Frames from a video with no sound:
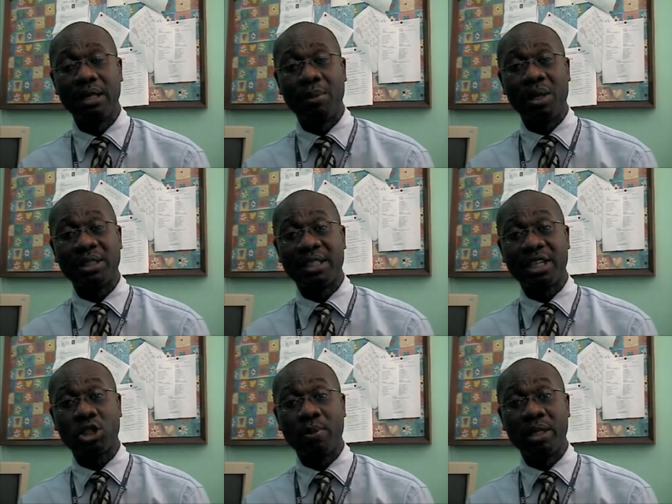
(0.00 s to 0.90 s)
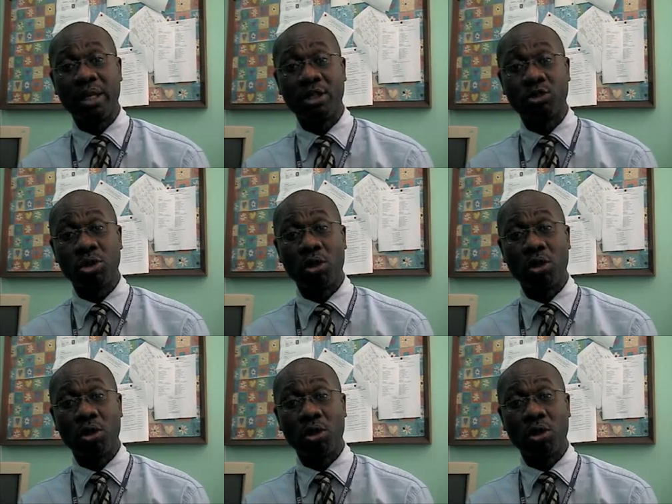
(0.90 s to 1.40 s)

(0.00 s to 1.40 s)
about a six-month history